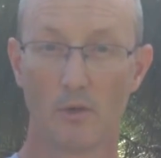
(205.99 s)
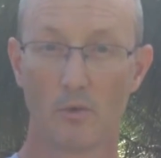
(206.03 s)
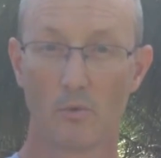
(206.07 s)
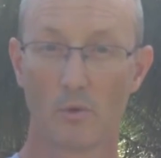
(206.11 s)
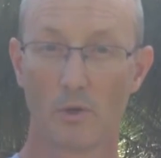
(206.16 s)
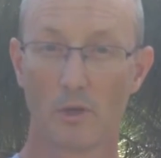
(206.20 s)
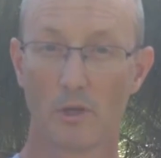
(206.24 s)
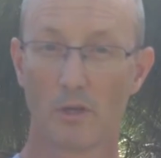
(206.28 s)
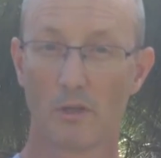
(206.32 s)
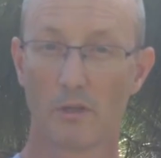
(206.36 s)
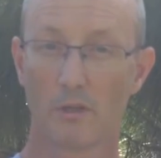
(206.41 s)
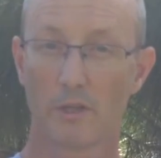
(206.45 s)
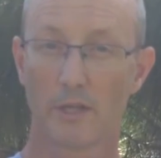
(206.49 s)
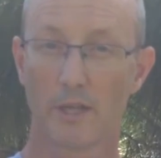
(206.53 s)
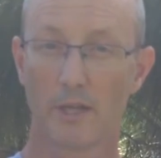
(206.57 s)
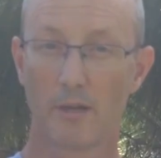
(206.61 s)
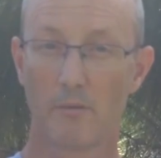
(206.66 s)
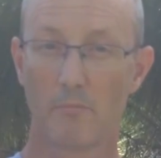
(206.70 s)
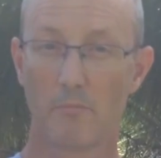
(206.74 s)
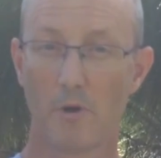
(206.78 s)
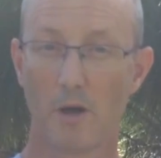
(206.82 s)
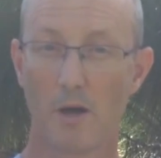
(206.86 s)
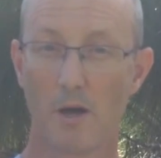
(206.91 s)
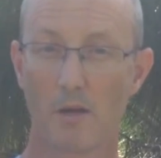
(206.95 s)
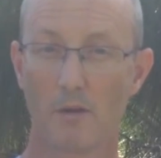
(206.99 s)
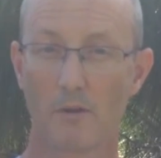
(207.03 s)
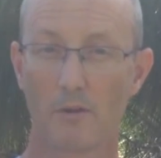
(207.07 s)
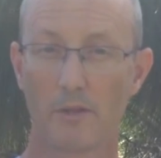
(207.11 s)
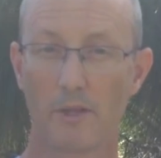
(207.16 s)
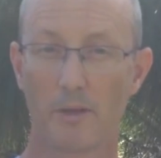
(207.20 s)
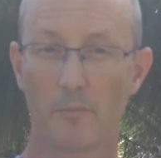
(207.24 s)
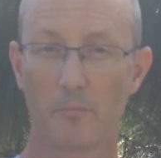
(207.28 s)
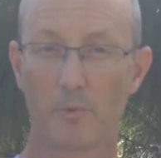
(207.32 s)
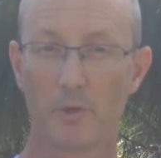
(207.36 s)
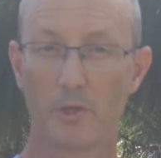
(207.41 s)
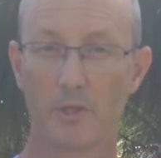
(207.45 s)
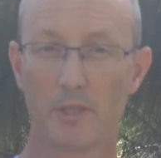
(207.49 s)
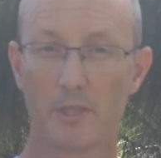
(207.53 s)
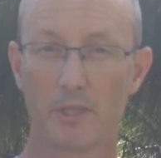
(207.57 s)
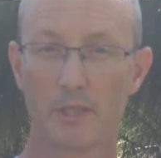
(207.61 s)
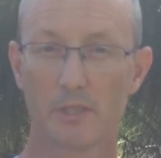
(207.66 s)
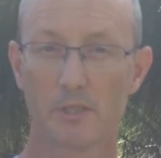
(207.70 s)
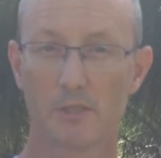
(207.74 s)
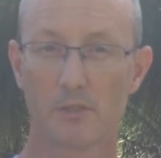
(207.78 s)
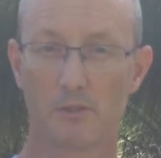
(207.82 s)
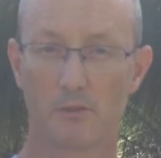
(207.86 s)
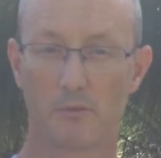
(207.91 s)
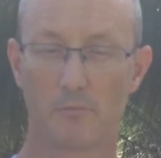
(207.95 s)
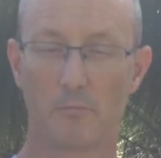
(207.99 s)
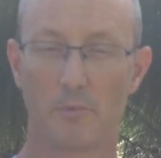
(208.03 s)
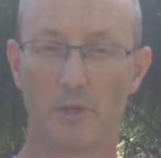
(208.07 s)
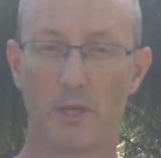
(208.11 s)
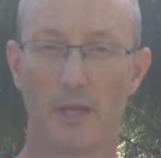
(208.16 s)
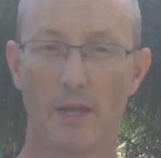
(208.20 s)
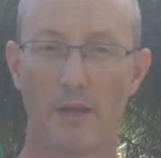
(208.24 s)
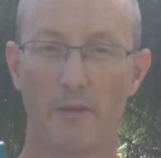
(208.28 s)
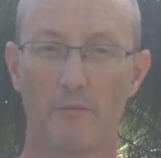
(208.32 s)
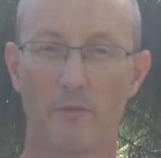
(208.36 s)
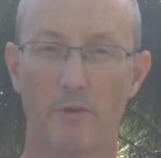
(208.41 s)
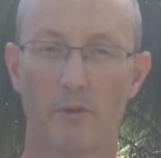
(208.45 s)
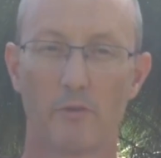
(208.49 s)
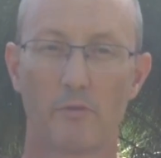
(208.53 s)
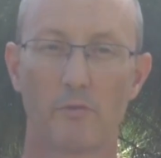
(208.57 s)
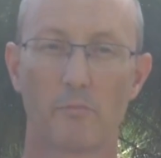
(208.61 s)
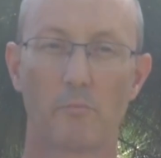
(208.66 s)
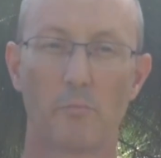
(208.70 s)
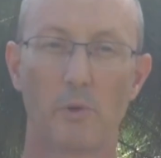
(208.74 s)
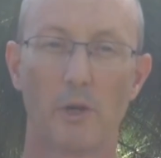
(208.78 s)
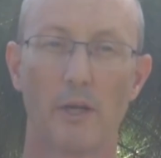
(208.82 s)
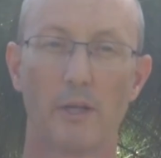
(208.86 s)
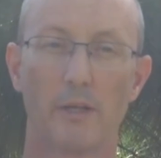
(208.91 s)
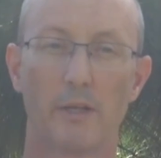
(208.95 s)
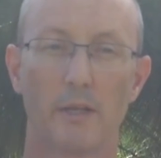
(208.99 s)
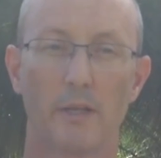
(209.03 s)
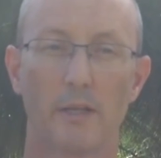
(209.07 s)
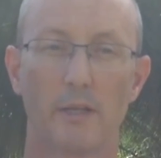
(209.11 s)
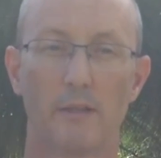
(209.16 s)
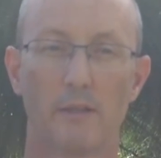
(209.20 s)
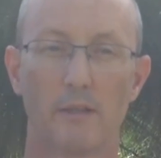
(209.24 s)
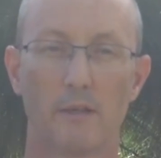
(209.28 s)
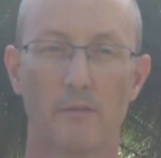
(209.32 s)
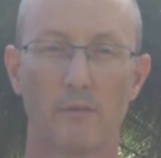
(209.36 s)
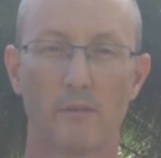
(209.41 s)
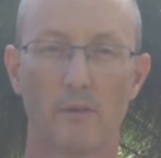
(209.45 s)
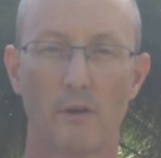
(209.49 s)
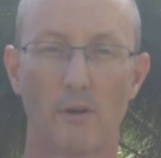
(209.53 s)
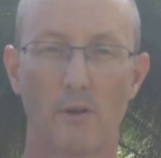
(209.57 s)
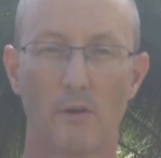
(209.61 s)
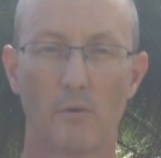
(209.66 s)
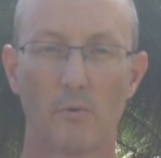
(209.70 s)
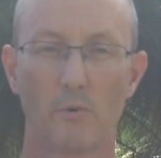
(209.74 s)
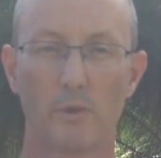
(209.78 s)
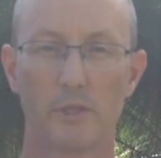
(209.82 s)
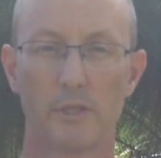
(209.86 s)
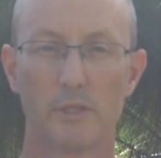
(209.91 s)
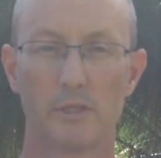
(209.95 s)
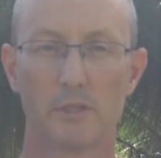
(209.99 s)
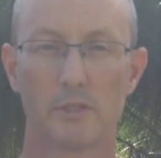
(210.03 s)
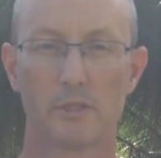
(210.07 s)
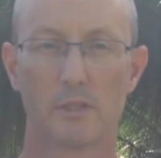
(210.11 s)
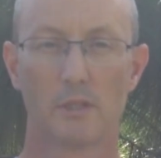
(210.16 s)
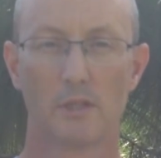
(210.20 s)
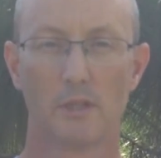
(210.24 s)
We're going to look at a model that predicts certain behaviors, but it doesn't always